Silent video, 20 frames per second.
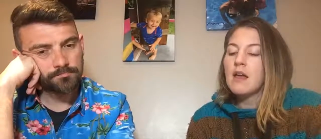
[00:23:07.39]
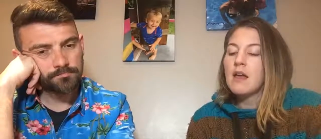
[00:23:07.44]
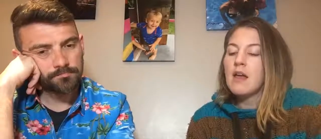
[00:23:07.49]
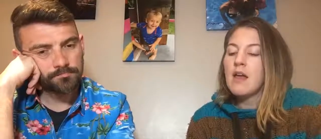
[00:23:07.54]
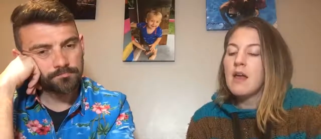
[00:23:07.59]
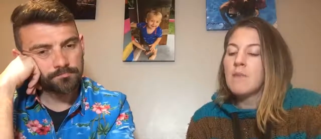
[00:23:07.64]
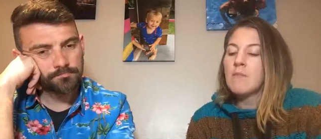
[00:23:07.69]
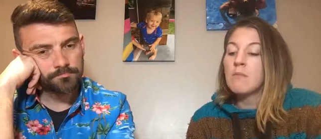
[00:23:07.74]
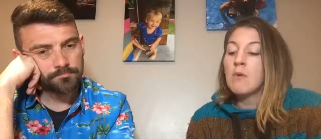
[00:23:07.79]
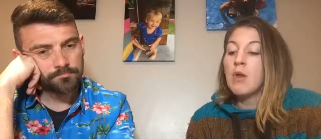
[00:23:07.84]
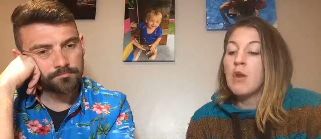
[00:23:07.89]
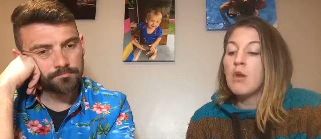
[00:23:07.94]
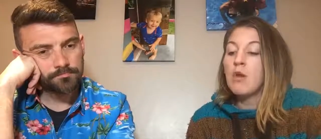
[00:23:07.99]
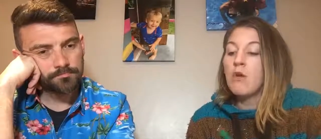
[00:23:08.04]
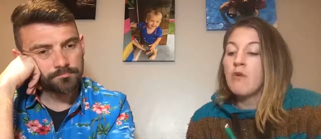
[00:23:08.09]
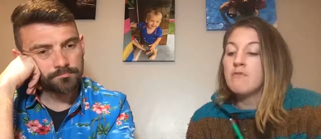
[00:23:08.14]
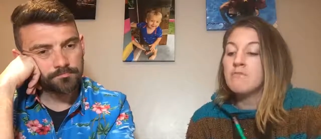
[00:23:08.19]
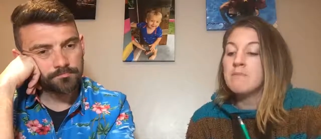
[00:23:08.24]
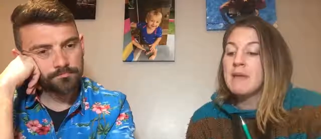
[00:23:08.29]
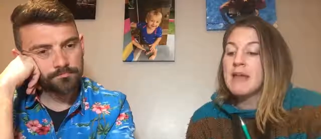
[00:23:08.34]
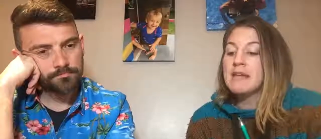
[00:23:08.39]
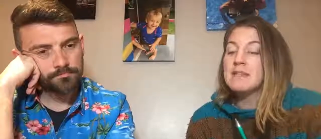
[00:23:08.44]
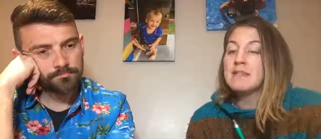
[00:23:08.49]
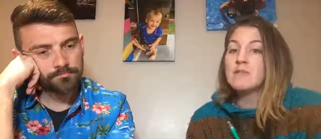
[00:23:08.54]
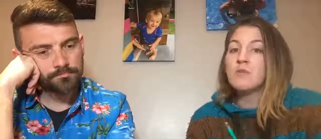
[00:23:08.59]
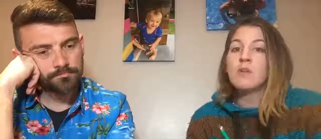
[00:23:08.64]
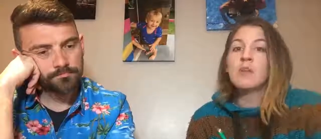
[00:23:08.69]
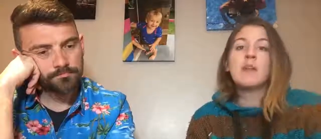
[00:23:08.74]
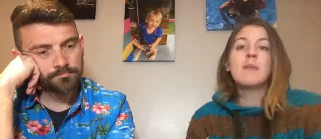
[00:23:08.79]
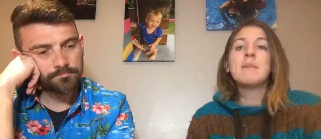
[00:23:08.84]
Speaker 1: um, a lot of mess,
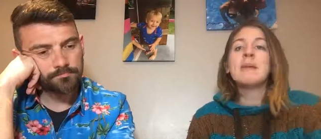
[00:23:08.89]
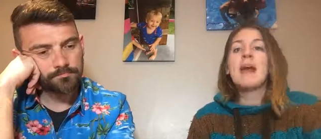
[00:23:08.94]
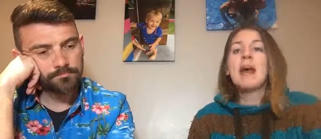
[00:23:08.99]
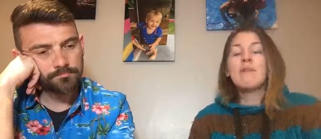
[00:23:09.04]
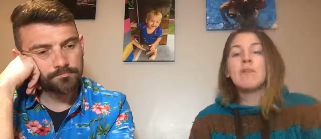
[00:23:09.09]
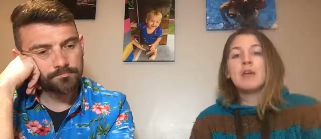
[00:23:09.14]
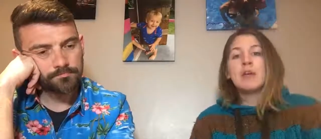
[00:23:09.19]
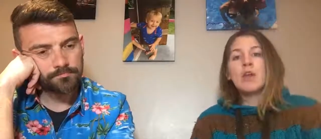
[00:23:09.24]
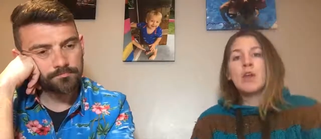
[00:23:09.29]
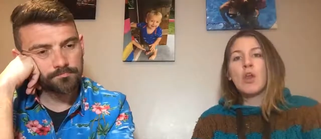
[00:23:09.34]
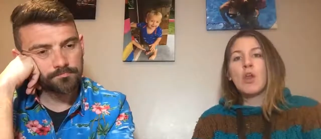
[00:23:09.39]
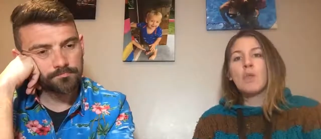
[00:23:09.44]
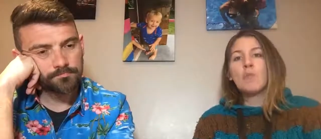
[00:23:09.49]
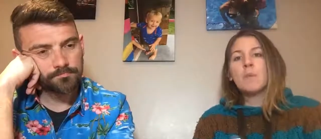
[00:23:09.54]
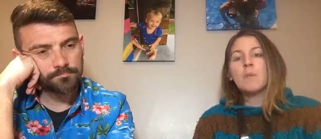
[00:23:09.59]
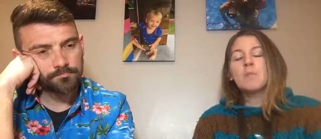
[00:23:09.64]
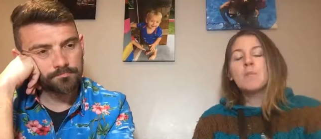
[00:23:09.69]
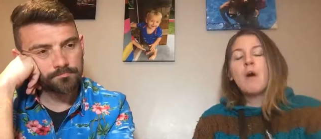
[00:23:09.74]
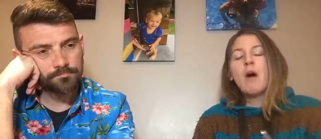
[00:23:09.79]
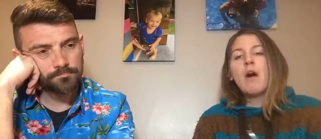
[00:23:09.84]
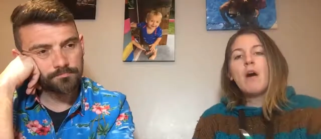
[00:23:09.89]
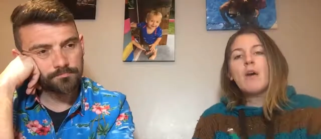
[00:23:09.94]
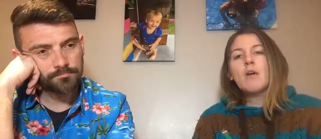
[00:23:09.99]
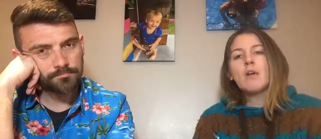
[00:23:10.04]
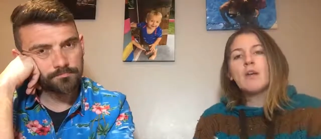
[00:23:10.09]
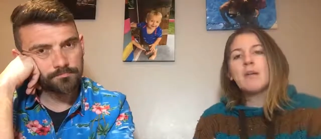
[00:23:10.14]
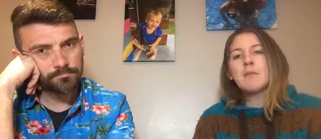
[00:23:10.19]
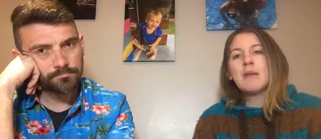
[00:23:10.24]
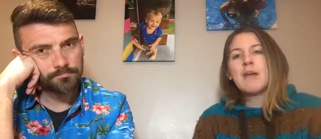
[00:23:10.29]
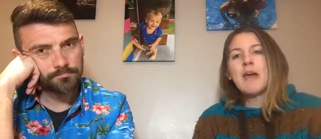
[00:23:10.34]
or you're going to be having an open bar, or
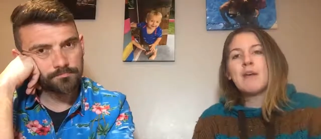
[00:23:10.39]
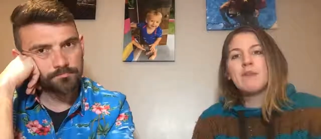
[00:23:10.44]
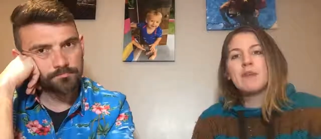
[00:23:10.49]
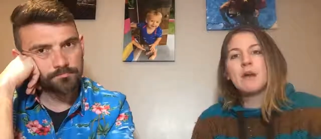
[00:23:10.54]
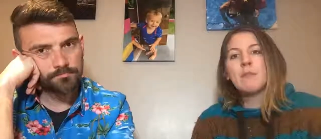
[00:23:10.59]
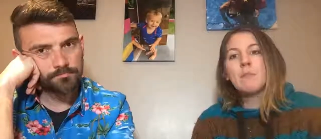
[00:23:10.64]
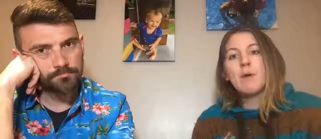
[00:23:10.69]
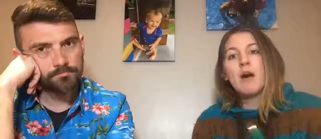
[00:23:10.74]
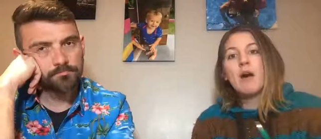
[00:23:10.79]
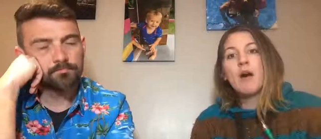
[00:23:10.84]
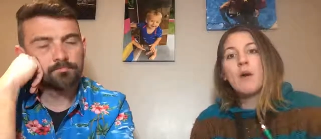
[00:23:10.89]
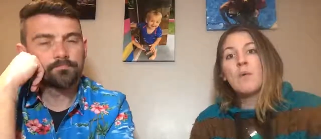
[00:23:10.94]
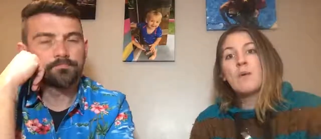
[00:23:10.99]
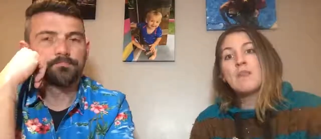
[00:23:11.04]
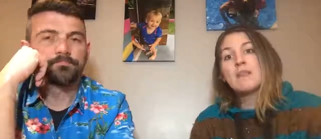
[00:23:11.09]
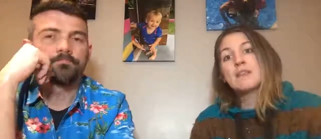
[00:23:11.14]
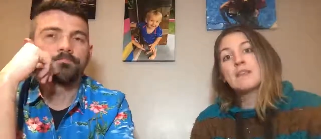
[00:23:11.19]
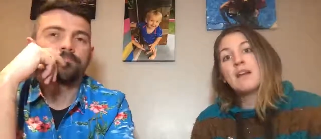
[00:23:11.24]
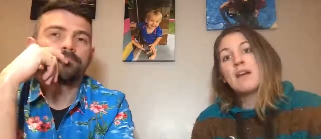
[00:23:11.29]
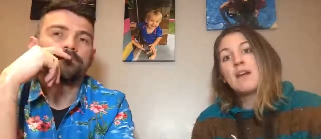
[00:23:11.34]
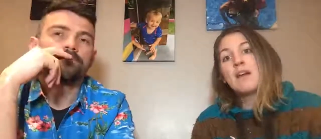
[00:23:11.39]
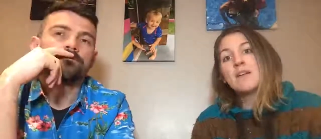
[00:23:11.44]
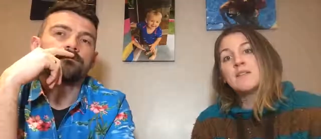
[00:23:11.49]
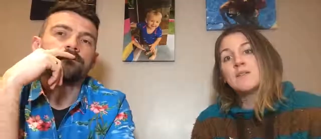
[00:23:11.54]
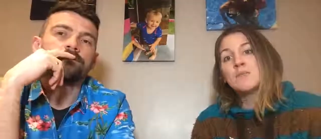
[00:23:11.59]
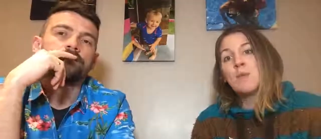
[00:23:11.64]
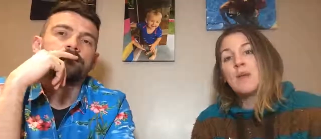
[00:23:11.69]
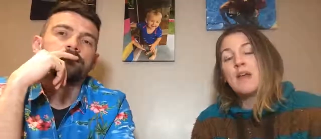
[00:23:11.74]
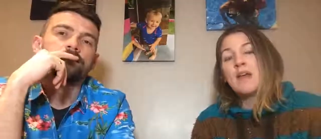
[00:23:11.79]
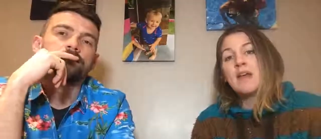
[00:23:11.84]
you're going to be having a bar where there's
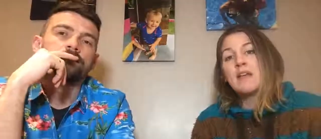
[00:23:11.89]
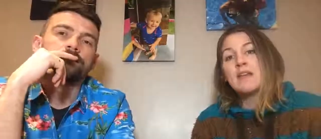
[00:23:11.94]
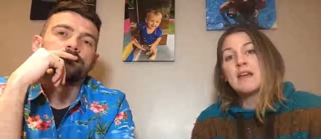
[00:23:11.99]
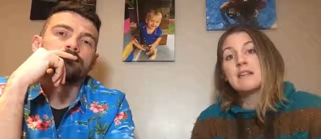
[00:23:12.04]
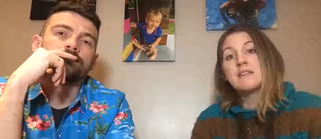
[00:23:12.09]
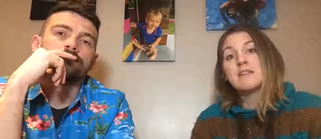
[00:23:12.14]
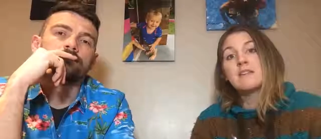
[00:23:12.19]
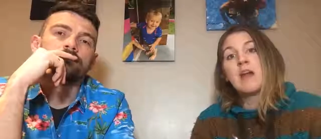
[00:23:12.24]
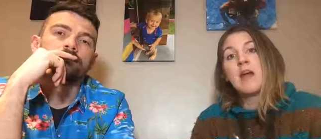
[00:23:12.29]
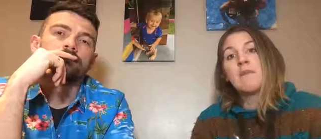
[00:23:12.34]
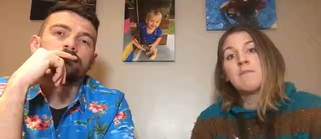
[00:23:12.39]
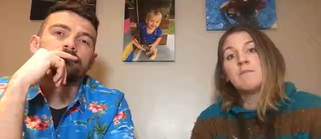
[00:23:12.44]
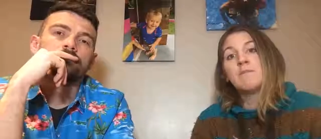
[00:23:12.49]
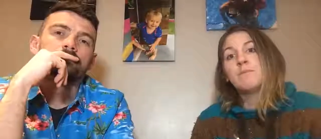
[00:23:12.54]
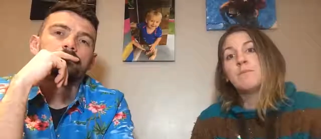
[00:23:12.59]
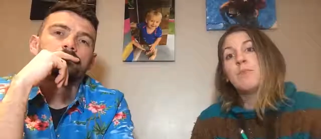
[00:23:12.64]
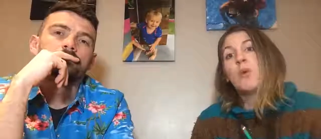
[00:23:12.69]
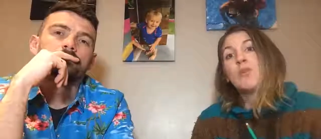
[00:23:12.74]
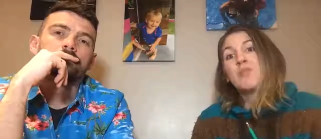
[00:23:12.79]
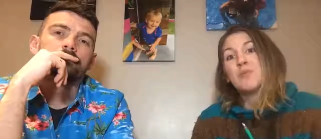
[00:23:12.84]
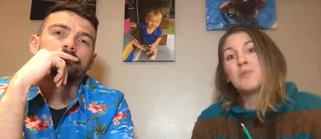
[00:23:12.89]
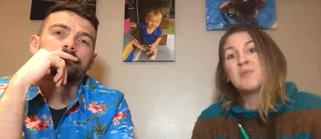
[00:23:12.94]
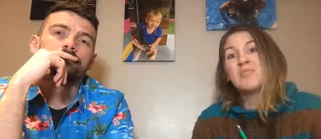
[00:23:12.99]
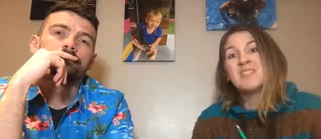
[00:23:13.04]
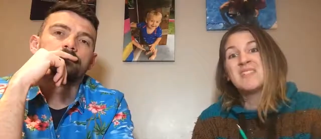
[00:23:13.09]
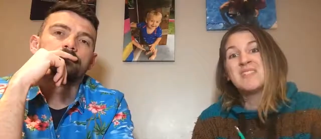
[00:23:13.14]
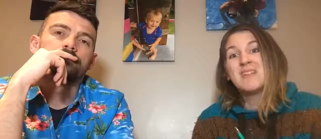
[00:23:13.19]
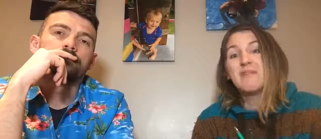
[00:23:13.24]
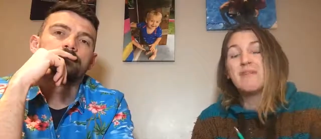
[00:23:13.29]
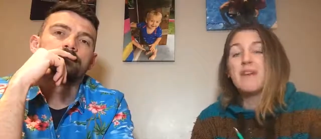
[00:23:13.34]
glassware, that's um, bottles and
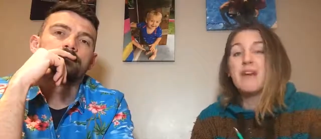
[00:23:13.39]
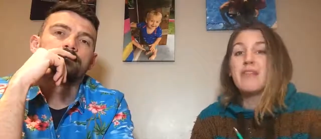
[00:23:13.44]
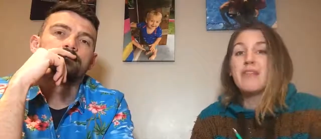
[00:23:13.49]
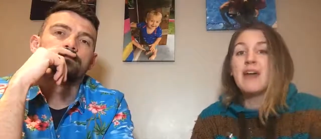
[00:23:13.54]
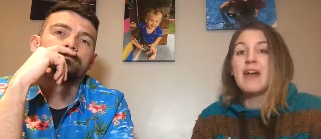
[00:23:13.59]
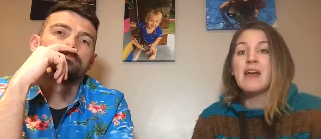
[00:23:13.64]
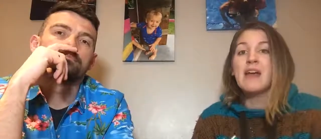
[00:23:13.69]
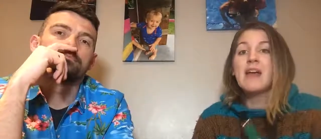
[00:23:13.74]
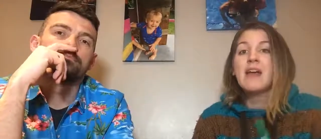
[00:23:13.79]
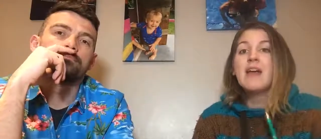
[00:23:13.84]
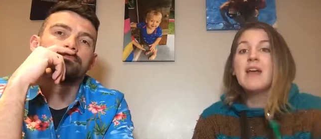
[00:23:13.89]
stuff like that,